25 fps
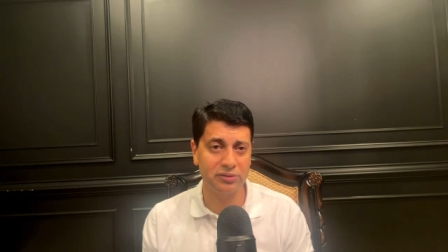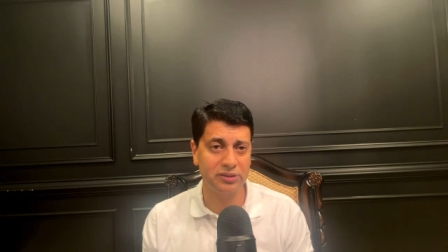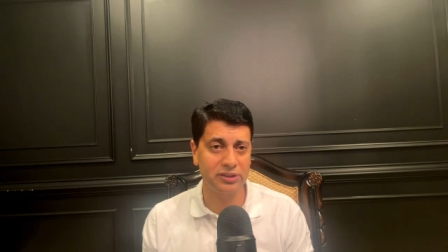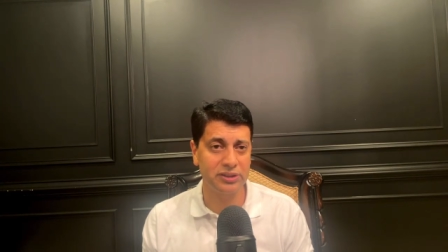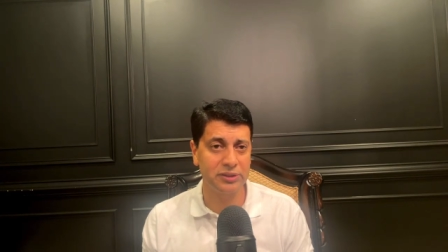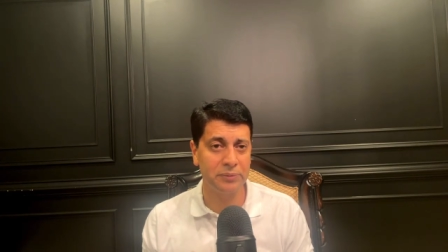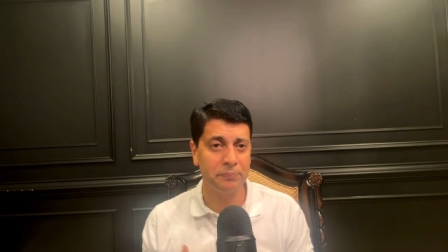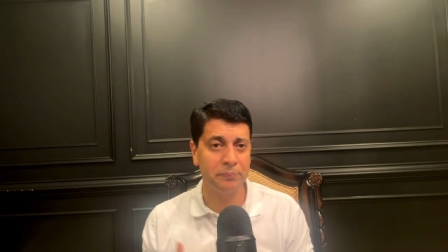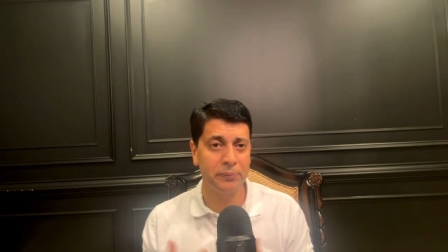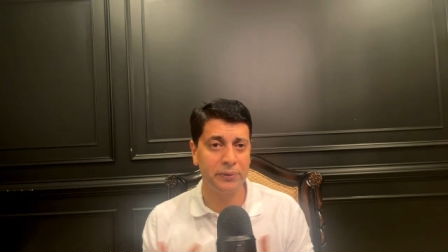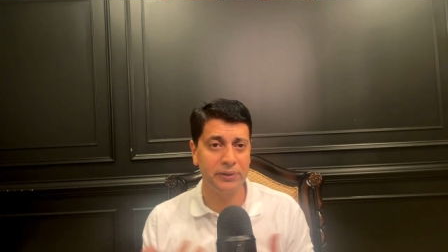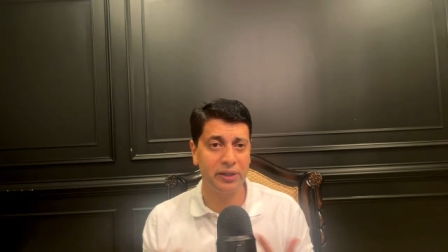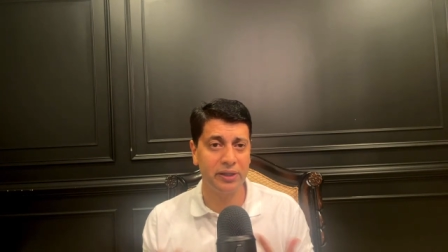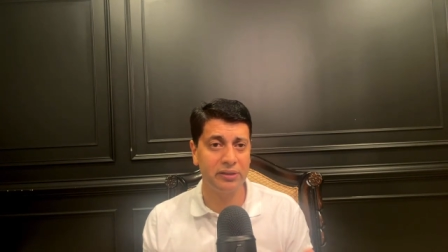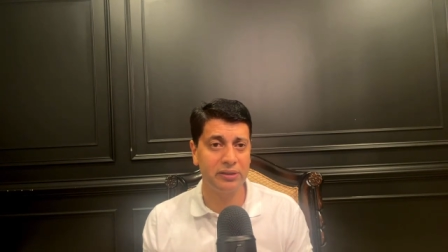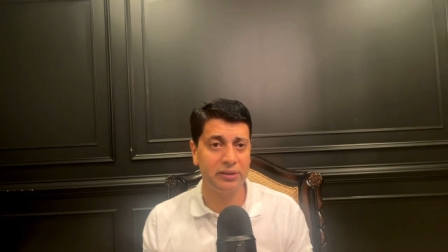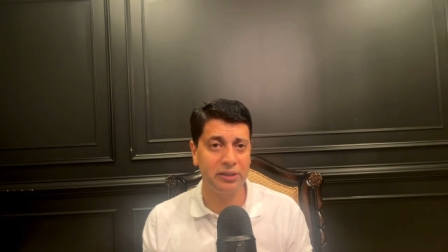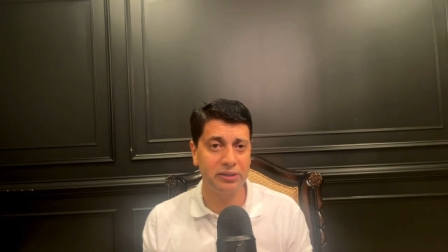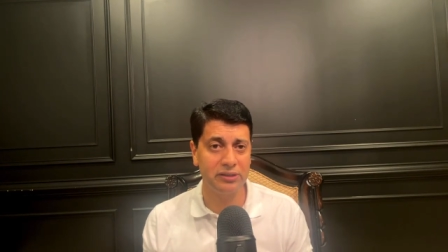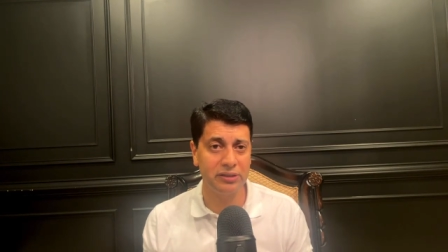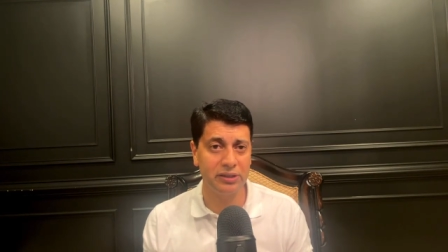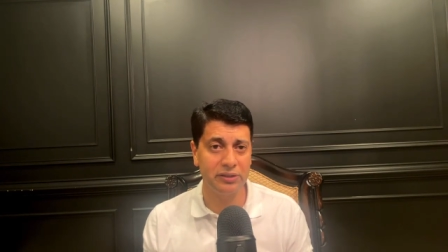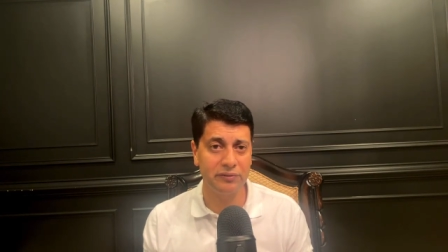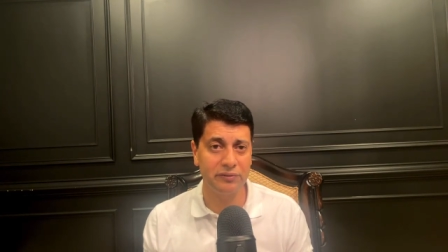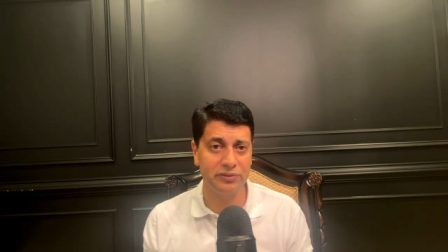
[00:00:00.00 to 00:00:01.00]

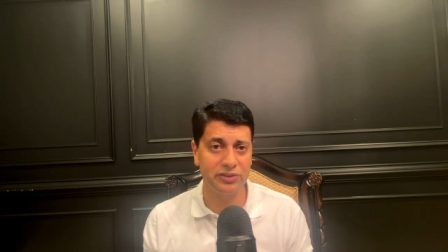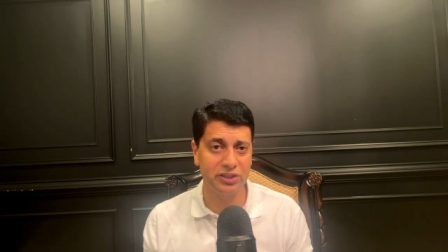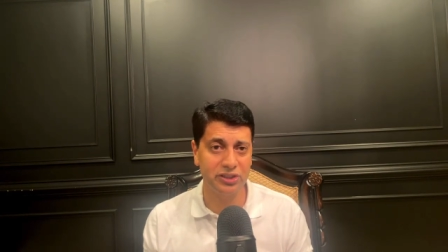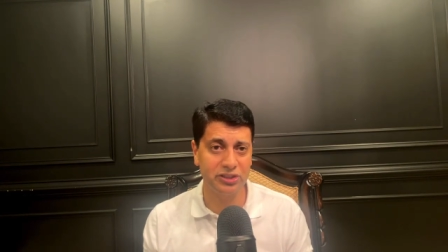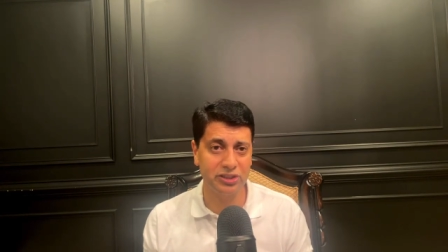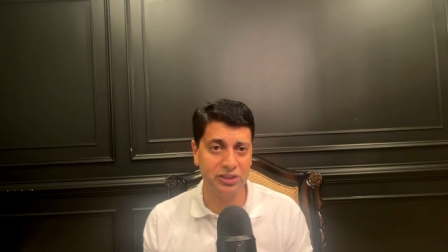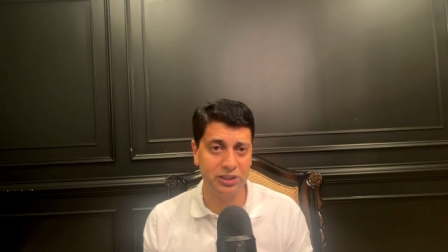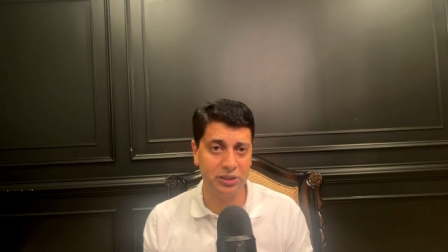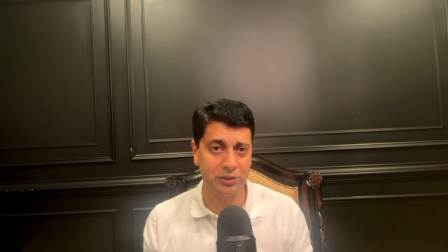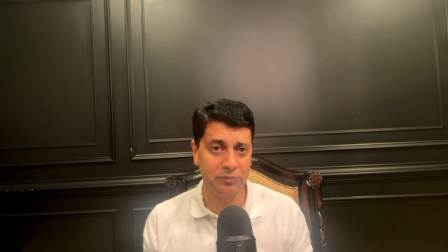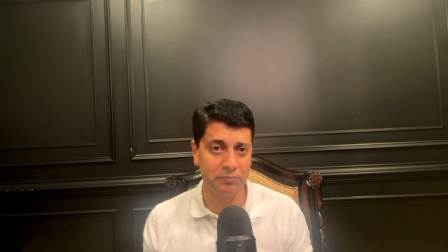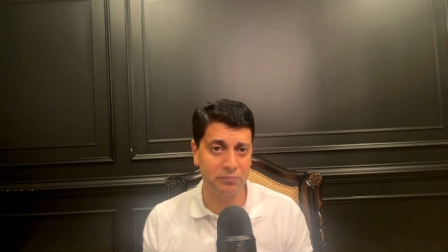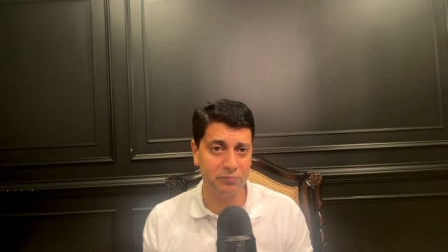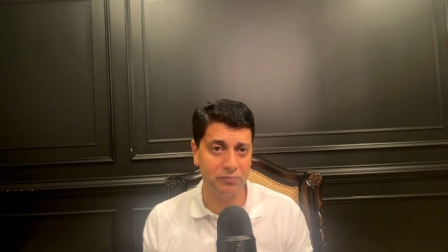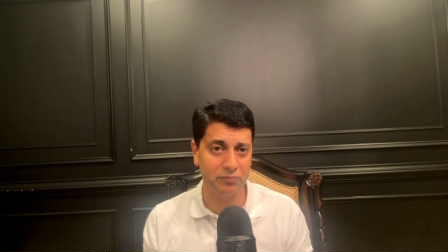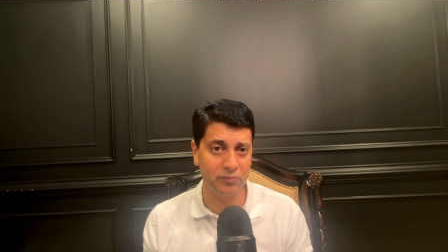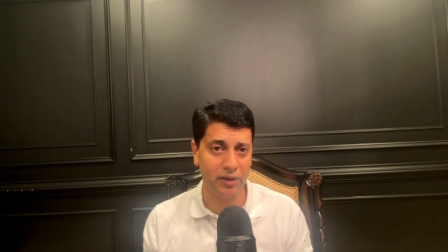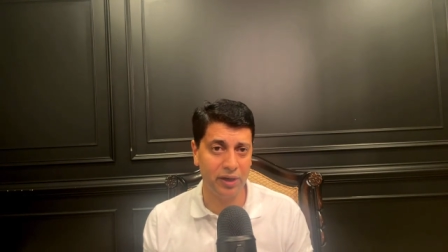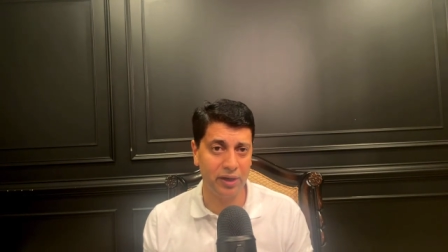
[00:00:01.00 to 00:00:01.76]
sympathetic nervous system